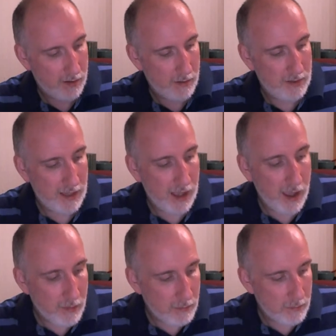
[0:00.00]
I mean, the
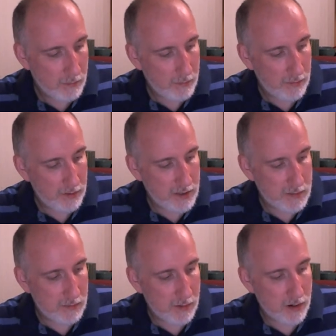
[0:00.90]
M leads
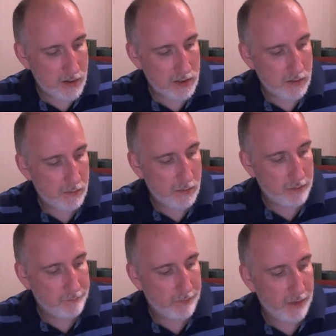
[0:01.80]
me to Marcussen,
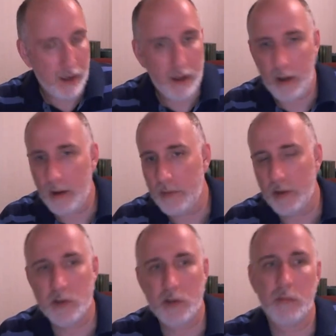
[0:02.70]
but I, am
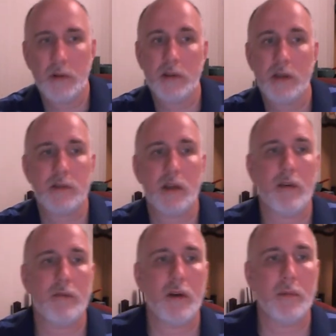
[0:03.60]
not sure. But it does
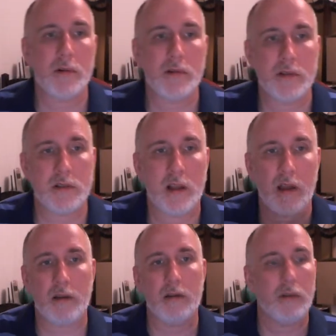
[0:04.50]
have uh, precision
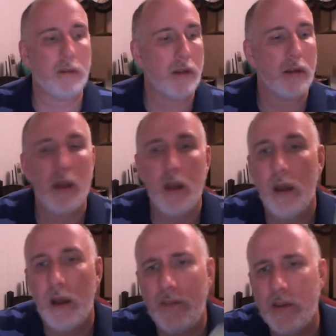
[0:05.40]
lacquer written in it.
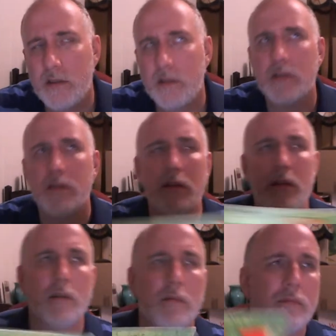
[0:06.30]
And this is
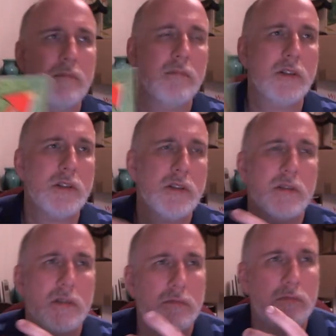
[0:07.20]
a this is
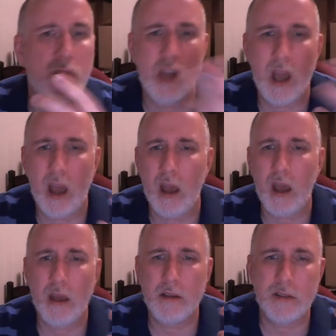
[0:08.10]
a
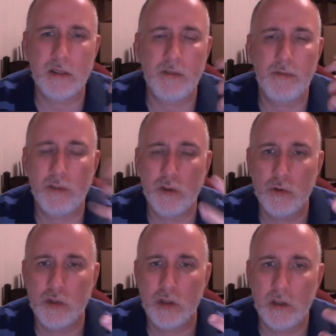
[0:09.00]
jazzy,
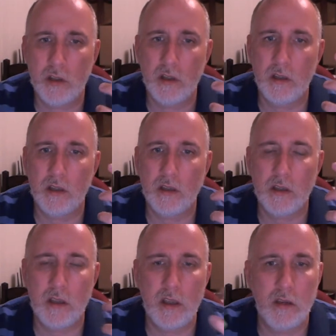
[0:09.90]
fusiony,
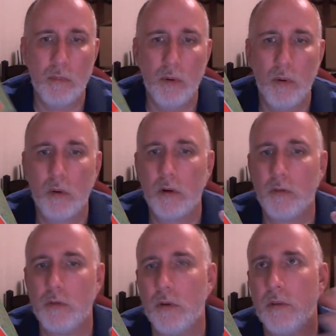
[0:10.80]

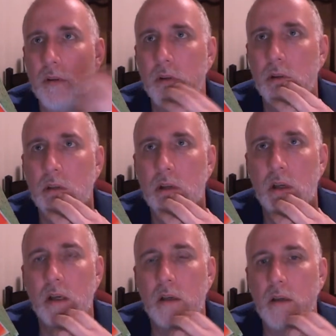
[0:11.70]
keyboard-driven
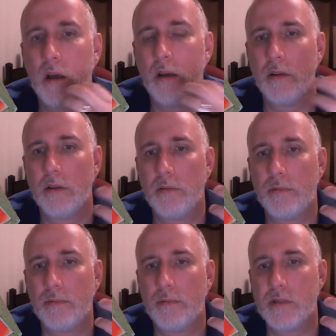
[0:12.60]
kind of
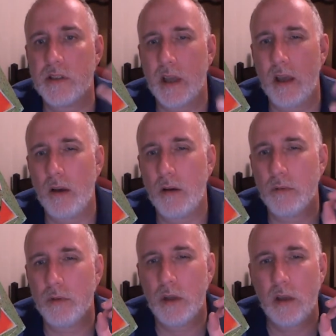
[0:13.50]

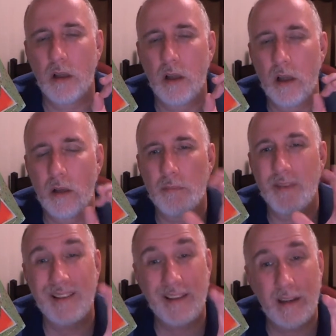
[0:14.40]
sound.
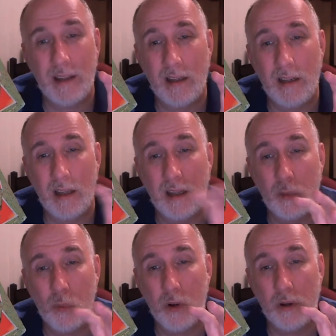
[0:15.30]
1980, uh,
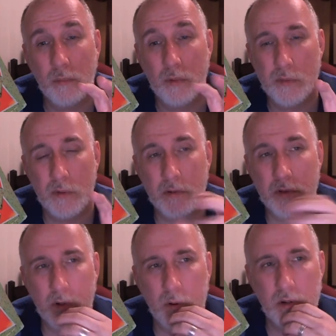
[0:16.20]
81 was when it was
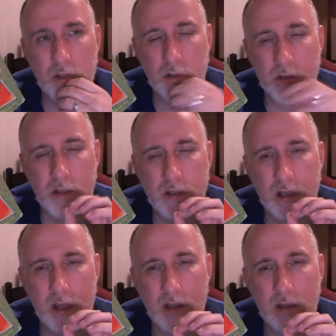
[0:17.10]
recorded, so it does
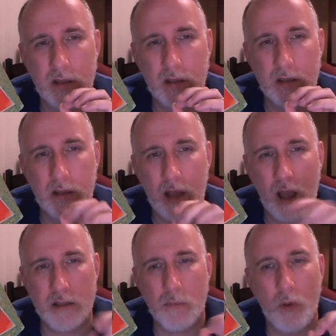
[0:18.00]
get
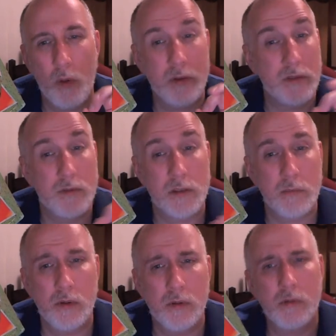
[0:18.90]
has moments of
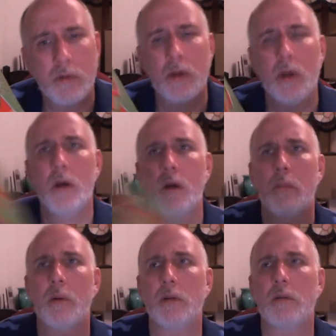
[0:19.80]
smooth,
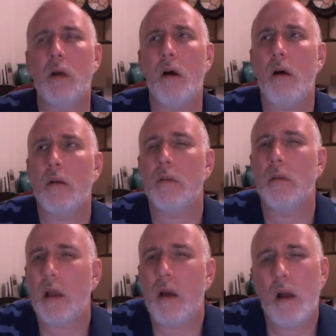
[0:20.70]
but not
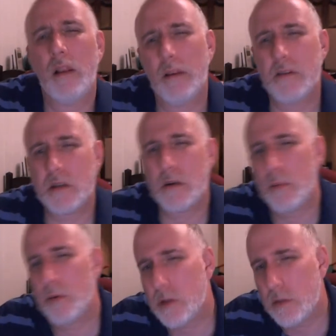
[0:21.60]
like
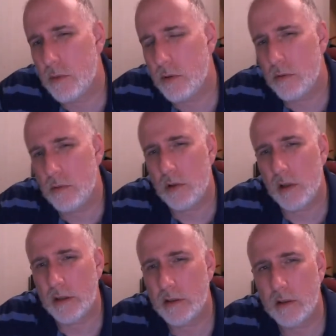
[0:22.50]
unlistenable smooth,
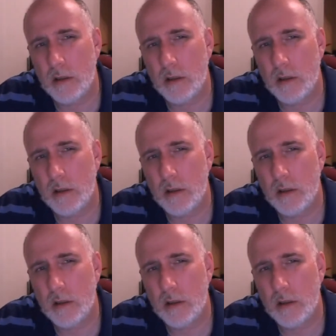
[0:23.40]
like